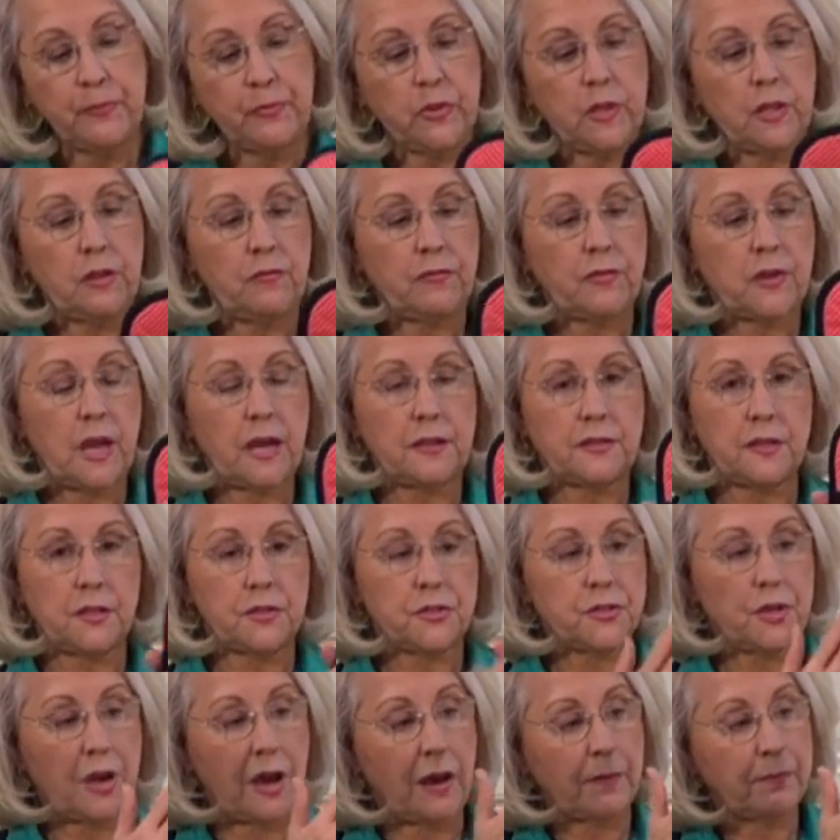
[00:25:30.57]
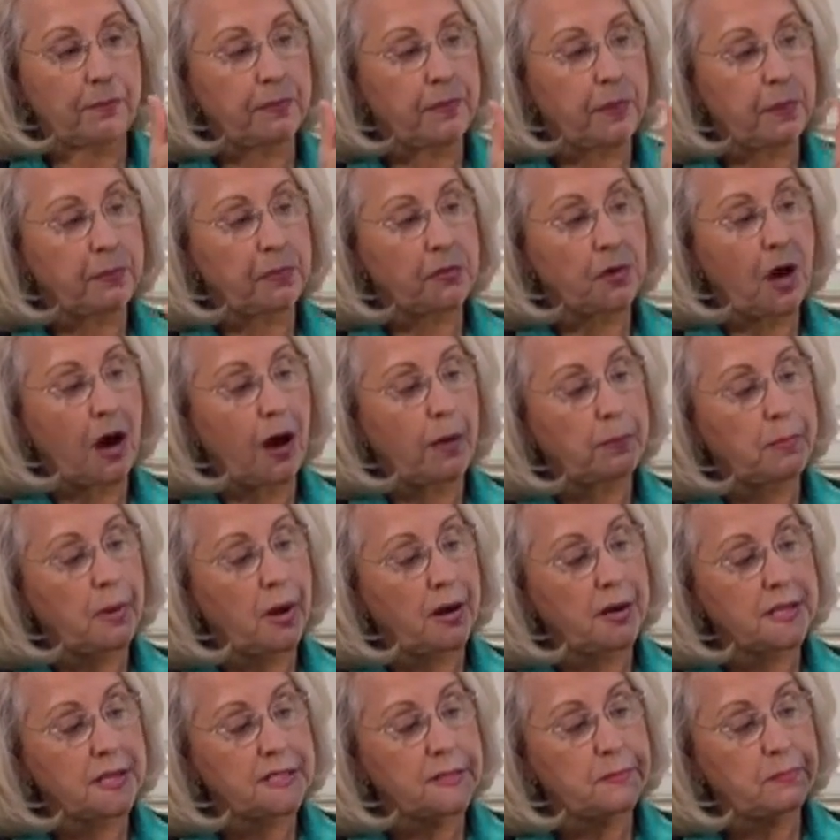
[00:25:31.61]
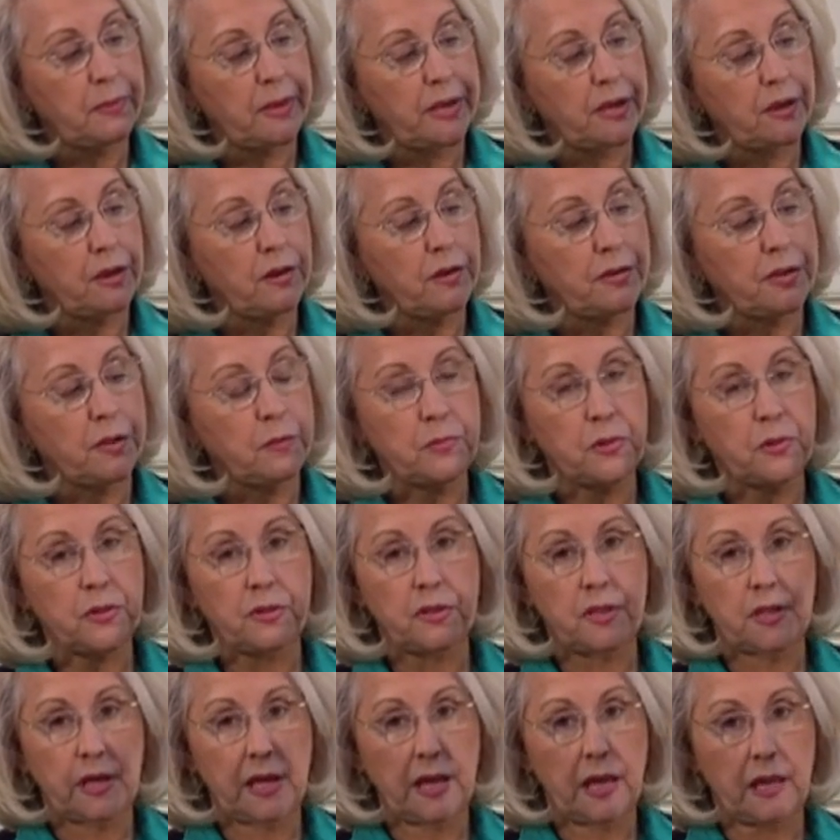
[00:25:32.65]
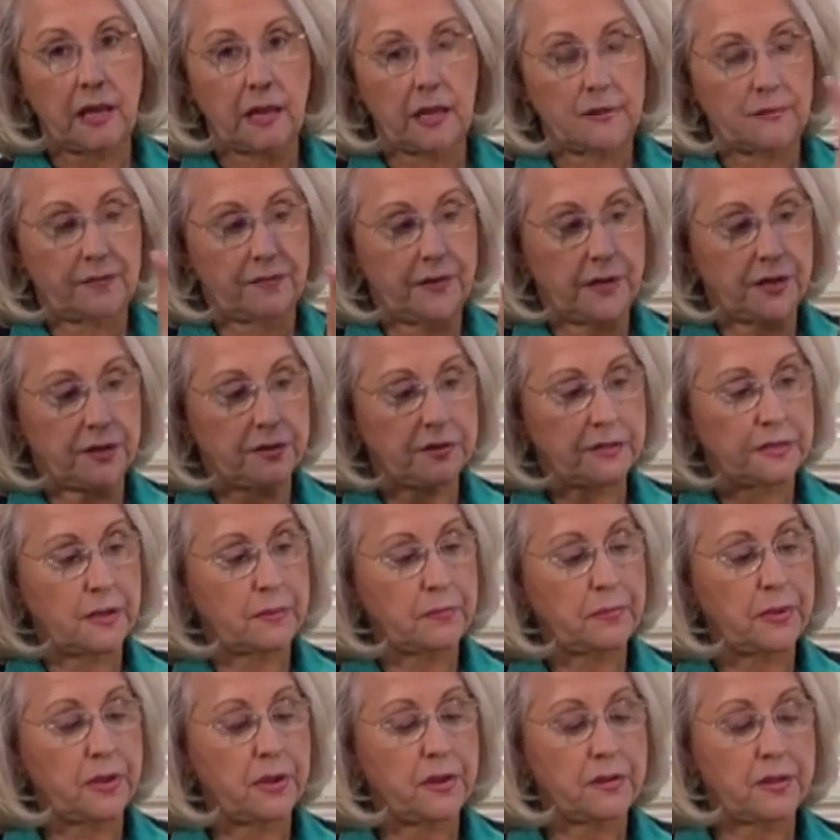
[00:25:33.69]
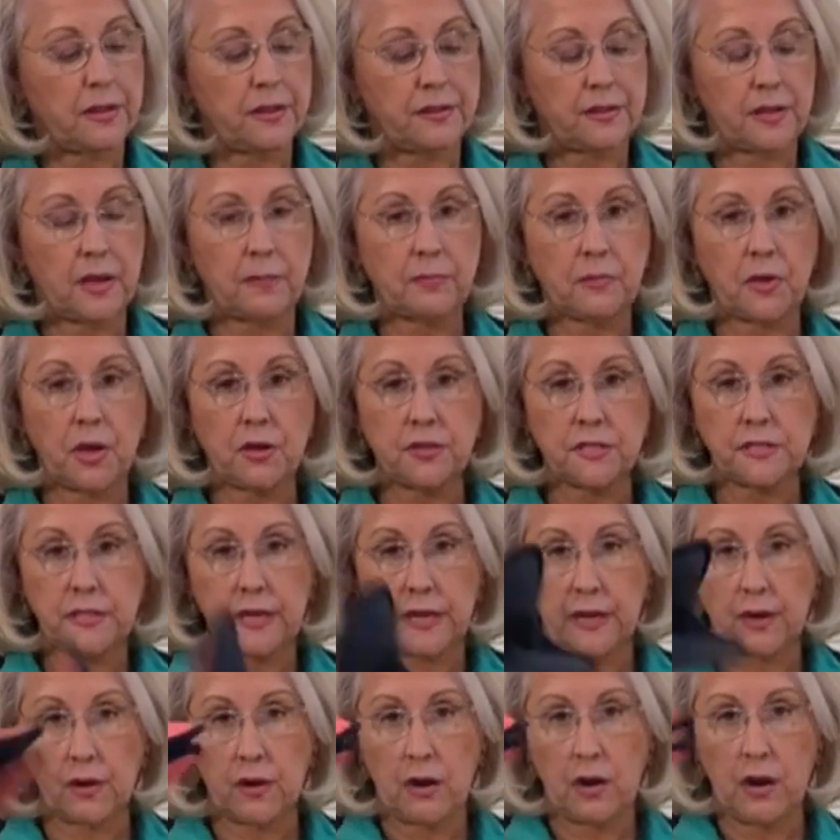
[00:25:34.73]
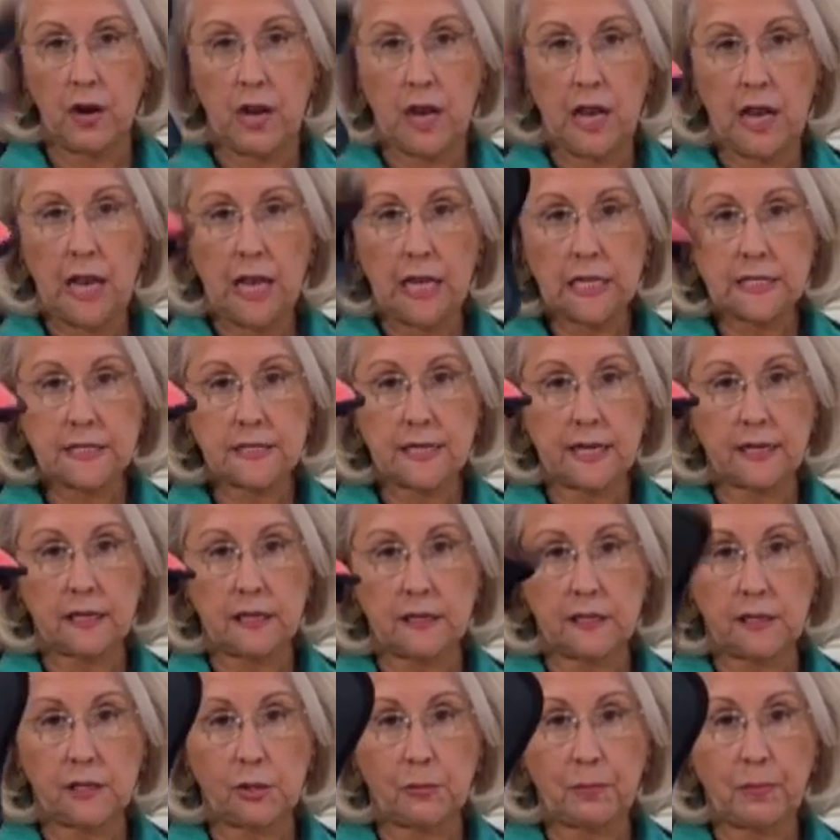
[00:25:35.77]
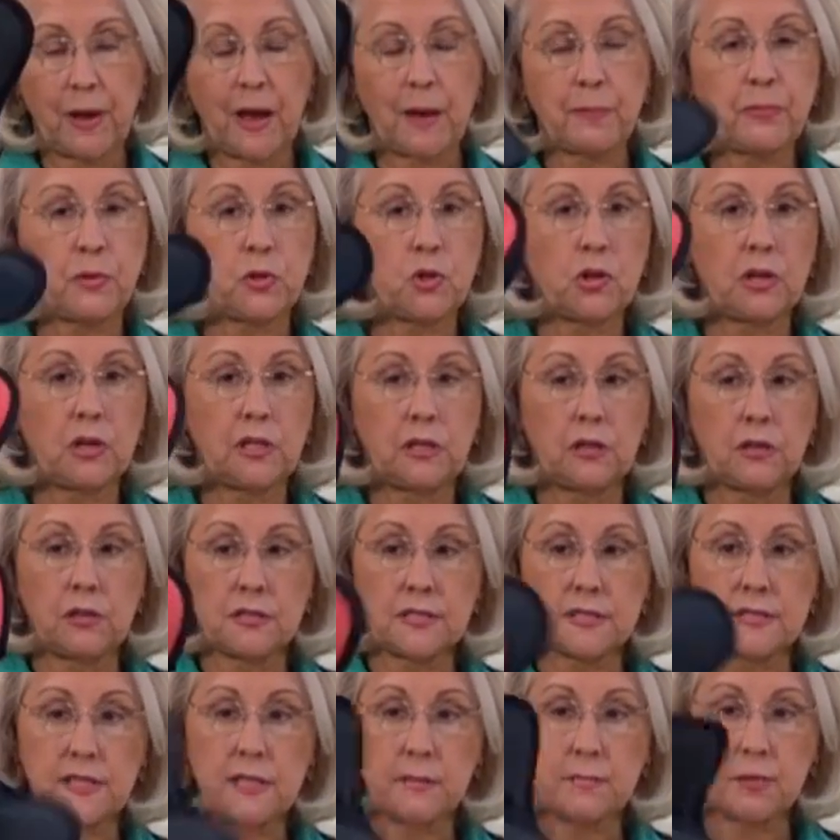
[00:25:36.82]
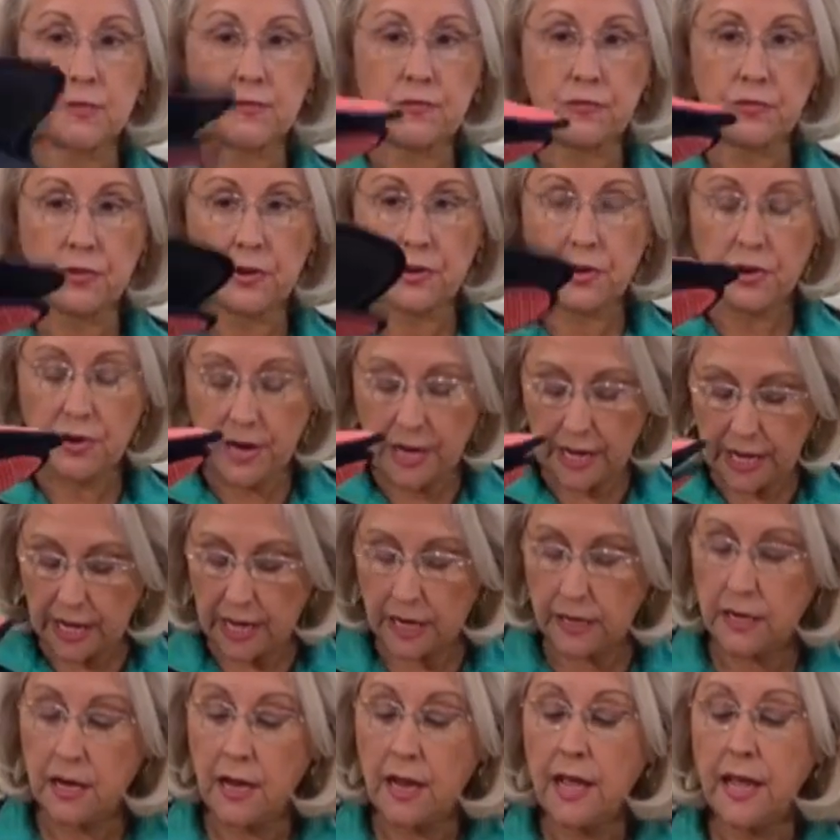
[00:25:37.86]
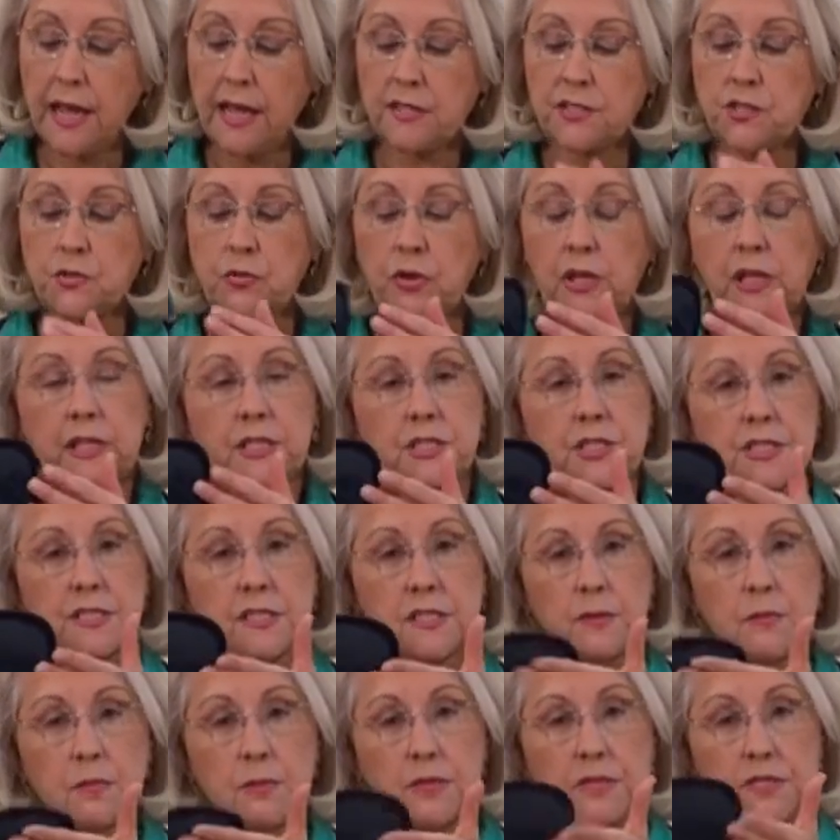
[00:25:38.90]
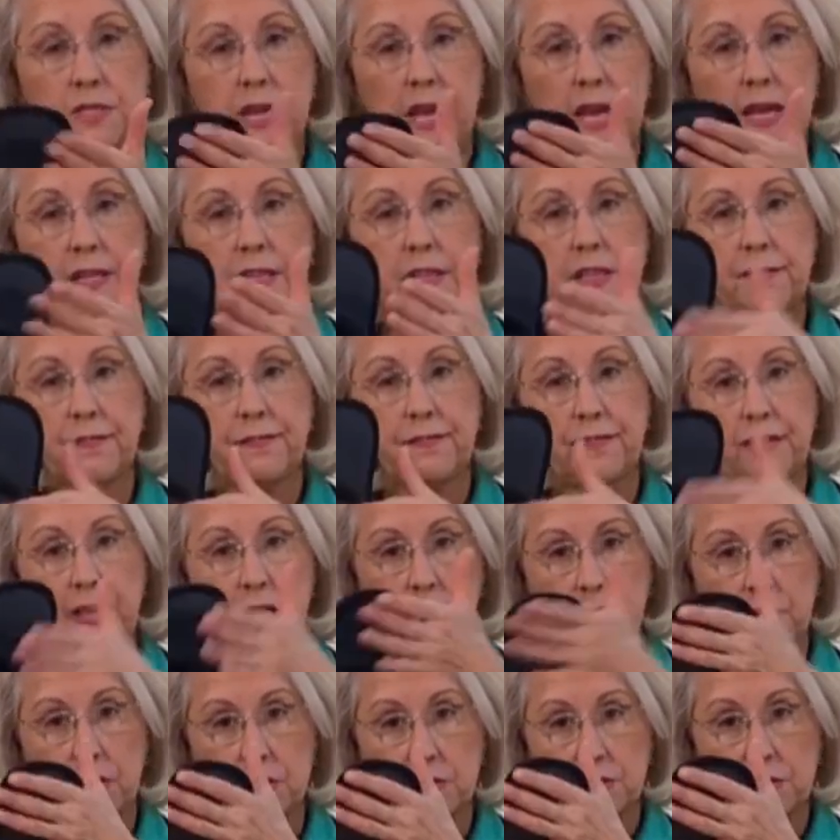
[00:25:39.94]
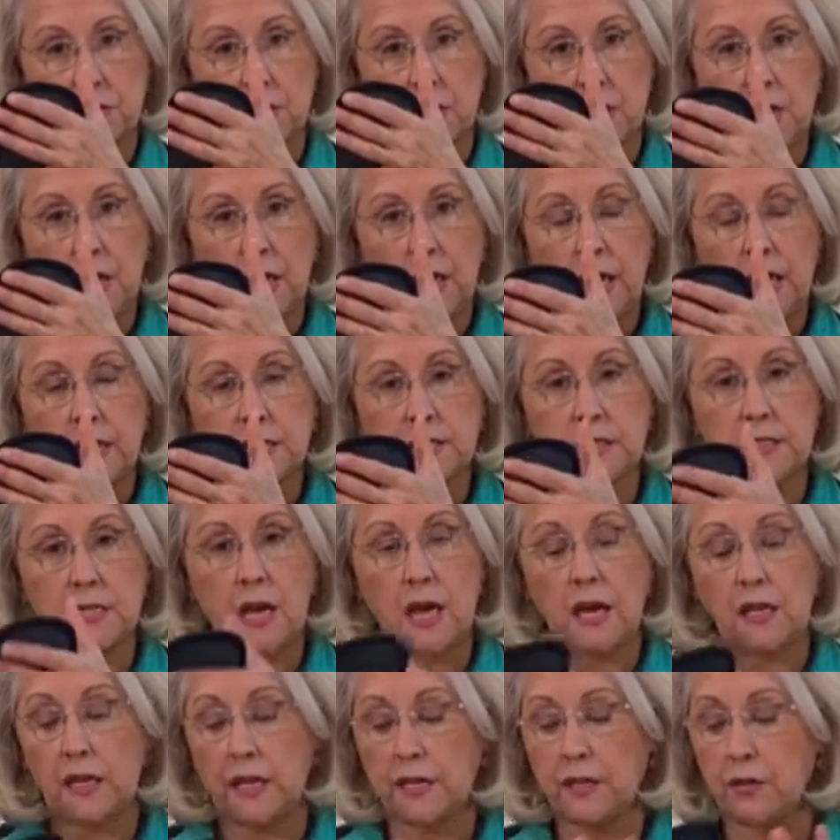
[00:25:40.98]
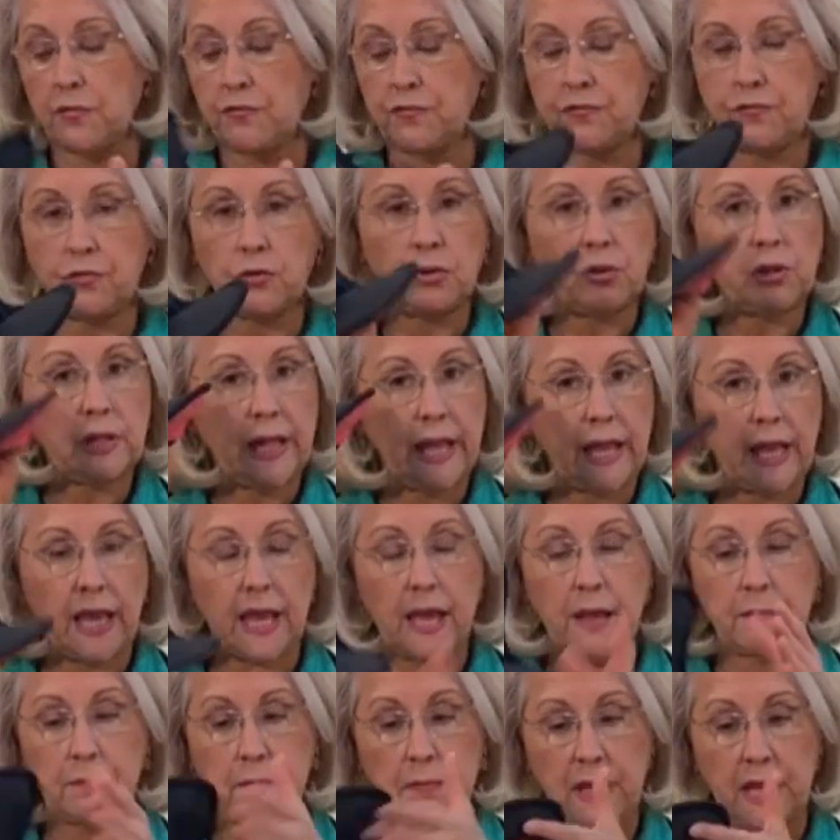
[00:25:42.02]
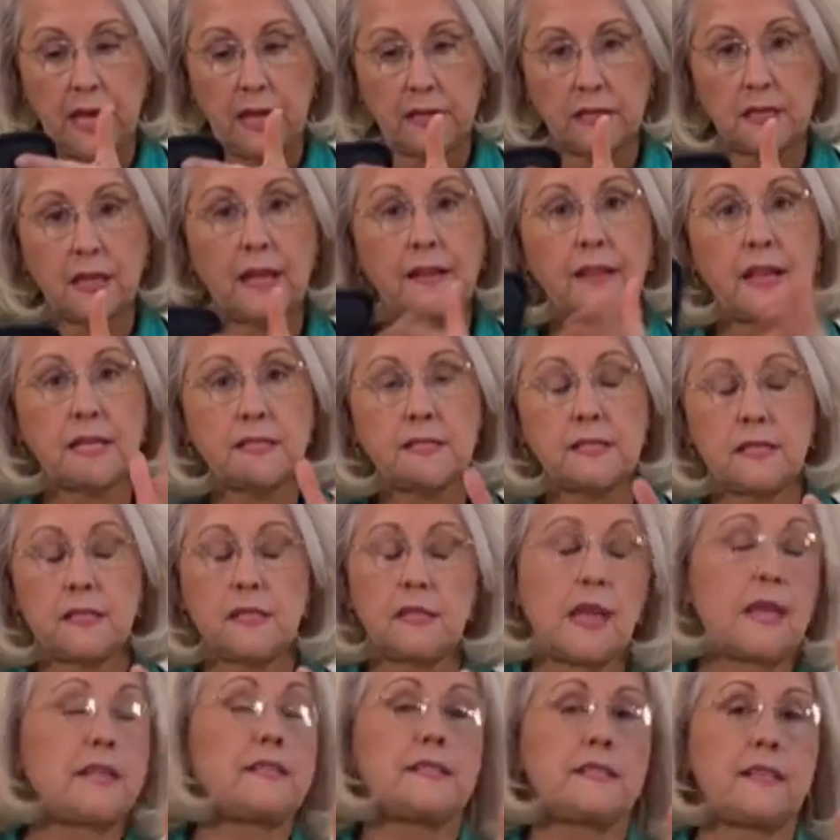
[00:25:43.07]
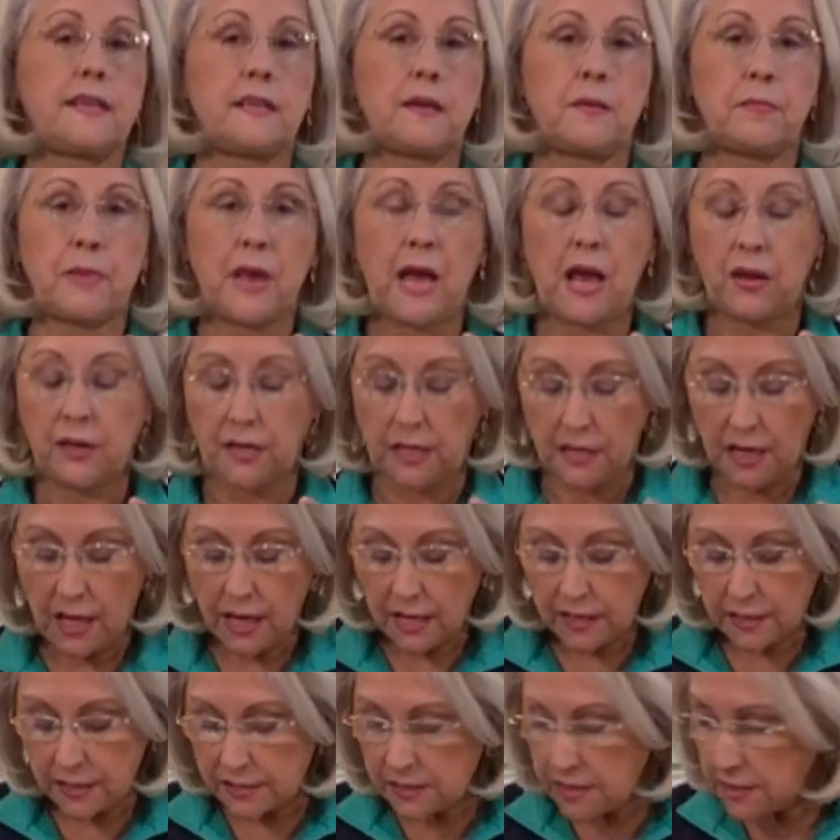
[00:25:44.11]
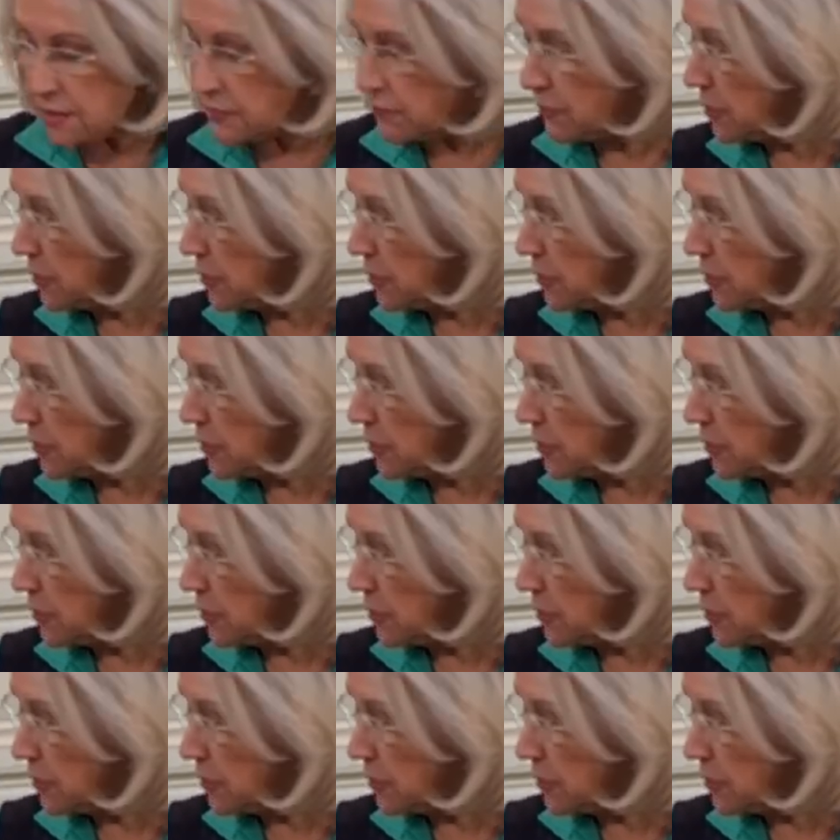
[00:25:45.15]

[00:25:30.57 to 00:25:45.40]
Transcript: You've got the top part is bigger. You put the fingers up here, the thumb goes here. It's like a little puppet or a little slipper for your hand. It's really just to protect the fingers. It's not like a full hand mitt, and that's the nice thing about it. This is for